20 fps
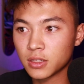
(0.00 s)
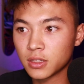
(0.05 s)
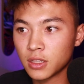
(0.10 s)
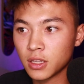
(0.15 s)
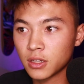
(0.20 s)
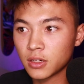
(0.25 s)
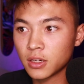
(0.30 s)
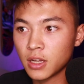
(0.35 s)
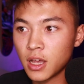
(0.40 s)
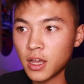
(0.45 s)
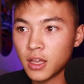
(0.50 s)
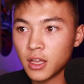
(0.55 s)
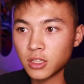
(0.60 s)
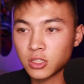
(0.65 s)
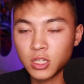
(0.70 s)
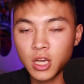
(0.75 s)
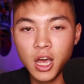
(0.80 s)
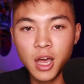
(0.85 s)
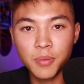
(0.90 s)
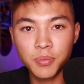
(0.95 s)
they're not a
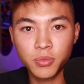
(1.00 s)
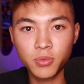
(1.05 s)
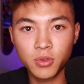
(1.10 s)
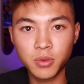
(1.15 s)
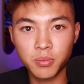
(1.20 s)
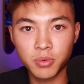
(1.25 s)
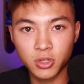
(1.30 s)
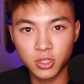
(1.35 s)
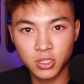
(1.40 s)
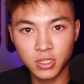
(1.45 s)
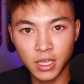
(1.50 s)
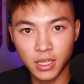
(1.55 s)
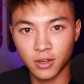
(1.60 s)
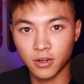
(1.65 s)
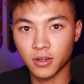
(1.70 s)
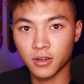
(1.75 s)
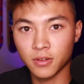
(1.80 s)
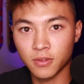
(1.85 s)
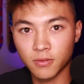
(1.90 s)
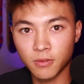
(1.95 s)
top 3%er,
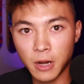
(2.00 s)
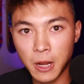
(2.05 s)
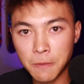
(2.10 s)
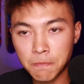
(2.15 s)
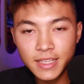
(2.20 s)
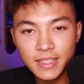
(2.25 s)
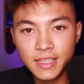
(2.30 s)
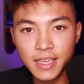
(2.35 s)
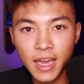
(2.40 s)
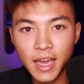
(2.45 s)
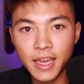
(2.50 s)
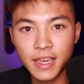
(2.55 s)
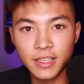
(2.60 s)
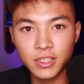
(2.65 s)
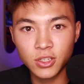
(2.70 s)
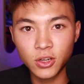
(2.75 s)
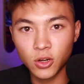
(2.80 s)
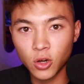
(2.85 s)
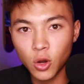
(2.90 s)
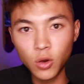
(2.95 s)
right? These
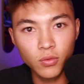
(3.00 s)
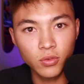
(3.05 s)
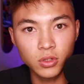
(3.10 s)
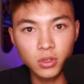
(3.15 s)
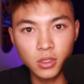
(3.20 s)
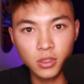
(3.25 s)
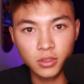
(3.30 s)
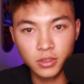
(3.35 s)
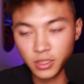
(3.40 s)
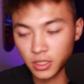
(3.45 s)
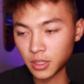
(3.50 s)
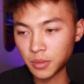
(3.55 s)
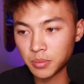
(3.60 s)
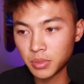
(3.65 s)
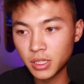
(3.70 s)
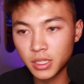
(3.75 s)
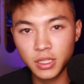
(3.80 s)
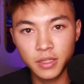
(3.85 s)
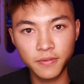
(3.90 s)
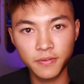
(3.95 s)
guys are overlooked. They're
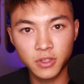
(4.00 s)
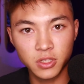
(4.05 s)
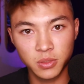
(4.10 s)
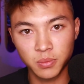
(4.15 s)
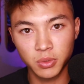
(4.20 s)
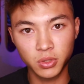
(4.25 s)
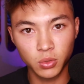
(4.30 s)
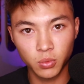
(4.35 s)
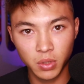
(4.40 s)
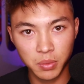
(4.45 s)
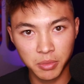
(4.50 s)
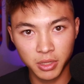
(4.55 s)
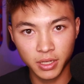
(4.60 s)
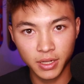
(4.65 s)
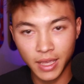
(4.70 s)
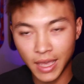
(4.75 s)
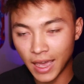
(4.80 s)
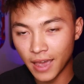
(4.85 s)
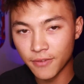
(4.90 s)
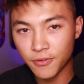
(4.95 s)
completely invisible to women.
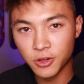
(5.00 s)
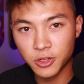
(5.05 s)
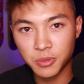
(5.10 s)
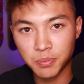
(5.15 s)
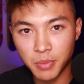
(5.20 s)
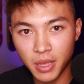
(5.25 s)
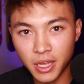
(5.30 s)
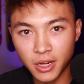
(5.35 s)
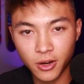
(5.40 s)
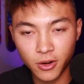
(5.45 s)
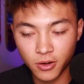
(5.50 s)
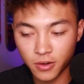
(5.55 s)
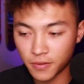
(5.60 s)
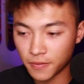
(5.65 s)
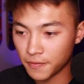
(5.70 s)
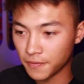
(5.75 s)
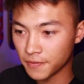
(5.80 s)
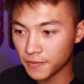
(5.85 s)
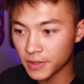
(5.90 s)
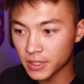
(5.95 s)
Average men are
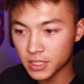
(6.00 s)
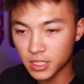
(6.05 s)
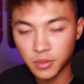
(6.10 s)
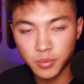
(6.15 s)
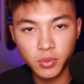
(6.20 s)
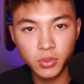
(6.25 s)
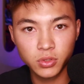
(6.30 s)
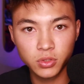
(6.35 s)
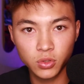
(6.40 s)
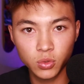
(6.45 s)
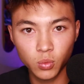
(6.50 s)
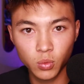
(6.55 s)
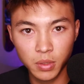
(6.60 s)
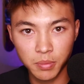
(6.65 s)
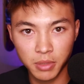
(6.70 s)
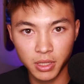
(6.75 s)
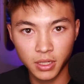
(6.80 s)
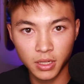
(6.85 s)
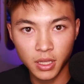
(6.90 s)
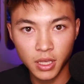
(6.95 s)
invisible to
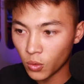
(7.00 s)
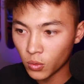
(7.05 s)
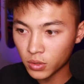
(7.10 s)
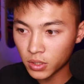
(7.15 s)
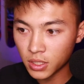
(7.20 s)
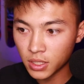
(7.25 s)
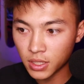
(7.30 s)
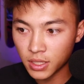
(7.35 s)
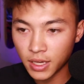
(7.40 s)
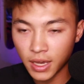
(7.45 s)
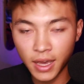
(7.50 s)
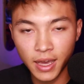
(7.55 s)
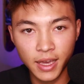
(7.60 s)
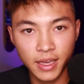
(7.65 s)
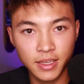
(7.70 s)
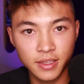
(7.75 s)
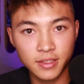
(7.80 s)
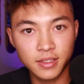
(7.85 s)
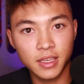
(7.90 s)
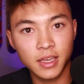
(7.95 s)
women. Only
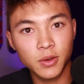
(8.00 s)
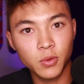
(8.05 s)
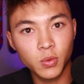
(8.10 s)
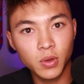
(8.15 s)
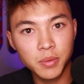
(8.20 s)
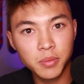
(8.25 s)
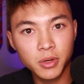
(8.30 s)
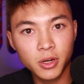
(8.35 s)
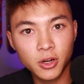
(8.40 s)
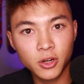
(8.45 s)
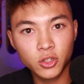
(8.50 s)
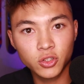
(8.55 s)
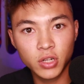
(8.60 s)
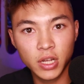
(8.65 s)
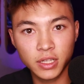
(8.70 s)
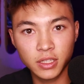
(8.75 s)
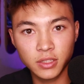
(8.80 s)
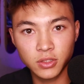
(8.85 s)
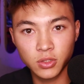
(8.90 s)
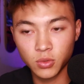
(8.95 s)
guys that women are
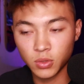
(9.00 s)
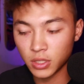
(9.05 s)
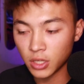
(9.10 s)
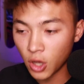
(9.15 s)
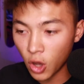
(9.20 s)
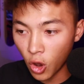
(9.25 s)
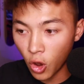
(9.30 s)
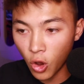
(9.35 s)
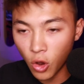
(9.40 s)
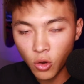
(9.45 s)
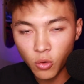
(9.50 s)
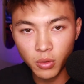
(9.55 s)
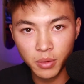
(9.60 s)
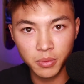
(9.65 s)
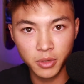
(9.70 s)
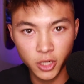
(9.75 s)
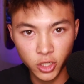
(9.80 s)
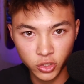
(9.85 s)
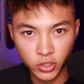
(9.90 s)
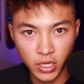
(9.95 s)
attracted to, and all
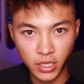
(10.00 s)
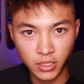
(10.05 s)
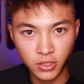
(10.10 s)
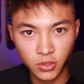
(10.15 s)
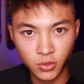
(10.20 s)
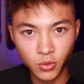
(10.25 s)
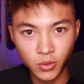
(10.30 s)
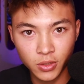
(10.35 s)
women are attracted